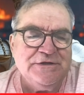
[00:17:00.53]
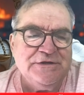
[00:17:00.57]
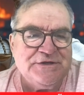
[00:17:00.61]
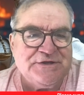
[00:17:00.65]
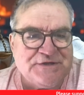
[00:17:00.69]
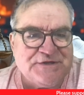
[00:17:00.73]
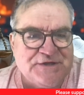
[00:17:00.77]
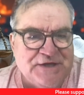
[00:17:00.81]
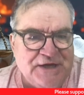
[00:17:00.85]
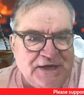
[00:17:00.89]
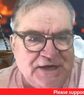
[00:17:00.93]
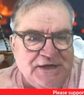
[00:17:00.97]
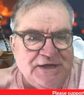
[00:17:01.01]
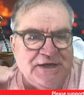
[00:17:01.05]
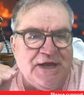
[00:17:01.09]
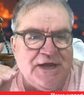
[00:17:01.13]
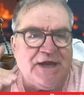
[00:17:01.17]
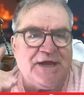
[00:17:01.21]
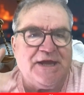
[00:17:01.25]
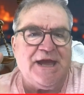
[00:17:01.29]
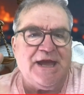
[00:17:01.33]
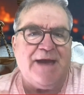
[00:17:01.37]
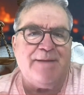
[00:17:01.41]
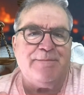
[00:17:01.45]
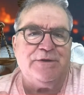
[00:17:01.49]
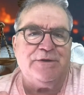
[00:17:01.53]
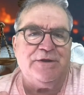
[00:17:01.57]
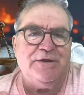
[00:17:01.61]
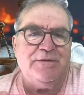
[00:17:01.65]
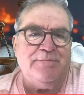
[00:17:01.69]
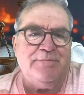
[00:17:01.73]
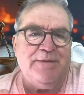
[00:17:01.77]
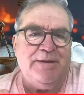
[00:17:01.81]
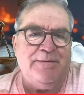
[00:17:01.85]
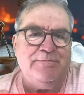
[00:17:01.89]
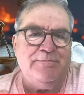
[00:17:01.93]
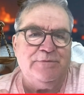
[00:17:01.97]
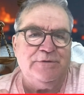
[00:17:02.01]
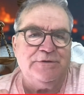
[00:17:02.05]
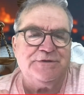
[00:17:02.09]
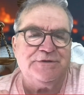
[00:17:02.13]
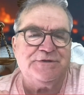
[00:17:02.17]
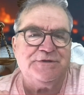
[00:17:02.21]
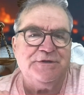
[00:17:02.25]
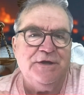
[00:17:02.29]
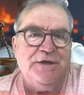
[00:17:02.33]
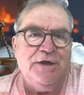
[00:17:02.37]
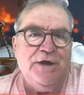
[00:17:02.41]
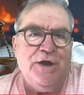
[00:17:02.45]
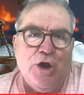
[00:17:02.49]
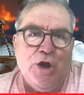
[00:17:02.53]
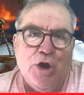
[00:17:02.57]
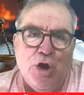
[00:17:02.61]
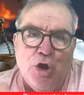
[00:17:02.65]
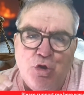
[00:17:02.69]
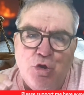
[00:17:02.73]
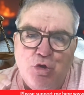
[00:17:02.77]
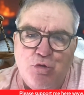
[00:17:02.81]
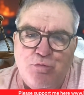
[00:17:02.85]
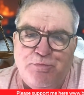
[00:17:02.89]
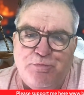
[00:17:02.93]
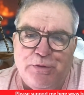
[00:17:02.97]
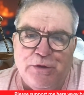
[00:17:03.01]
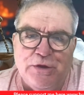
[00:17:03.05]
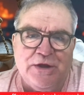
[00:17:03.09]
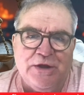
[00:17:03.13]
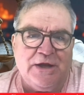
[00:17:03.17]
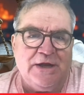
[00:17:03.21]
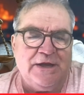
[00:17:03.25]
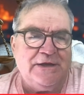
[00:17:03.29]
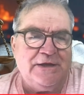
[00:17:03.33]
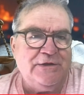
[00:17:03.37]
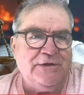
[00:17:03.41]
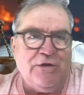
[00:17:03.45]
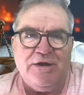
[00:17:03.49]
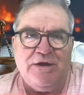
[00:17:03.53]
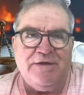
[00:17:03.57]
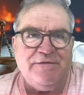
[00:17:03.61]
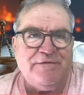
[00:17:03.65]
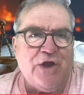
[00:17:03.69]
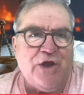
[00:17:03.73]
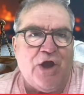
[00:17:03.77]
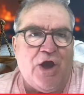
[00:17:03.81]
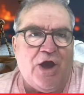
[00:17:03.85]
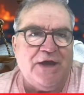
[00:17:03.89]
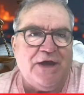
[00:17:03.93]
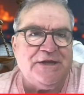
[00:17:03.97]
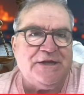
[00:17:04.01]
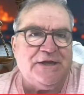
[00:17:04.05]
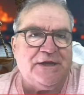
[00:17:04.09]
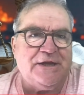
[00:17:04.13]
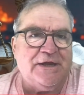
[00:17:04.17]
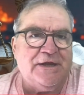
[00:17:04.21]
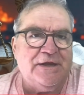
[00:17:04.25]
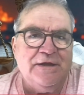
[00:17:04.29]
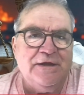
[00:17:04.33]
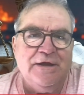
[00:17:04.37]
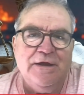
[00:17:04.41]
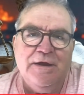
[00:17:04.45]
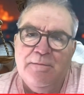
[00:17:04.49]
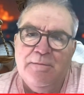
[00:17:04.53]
senior cabinet members openly, not even hiding it,